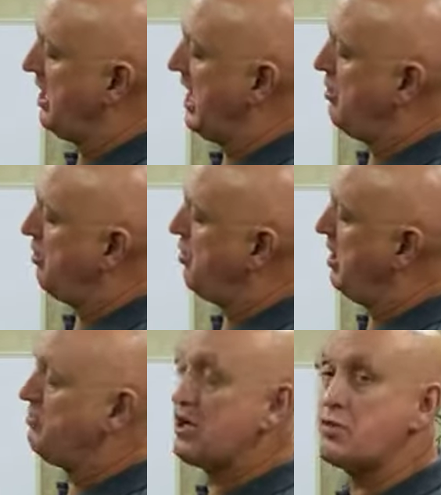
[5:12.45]
I will
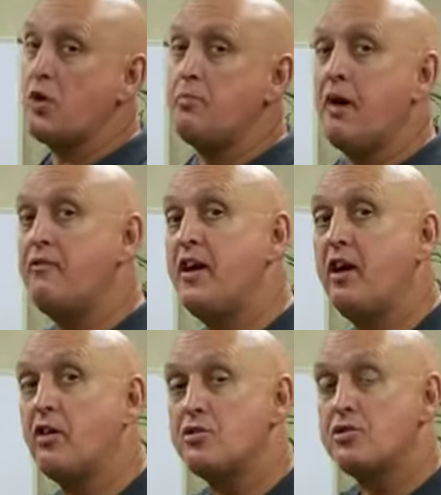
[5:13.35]
rub this with my
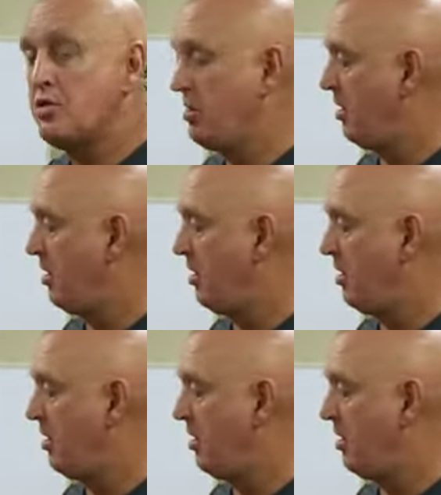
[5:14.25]
fingers.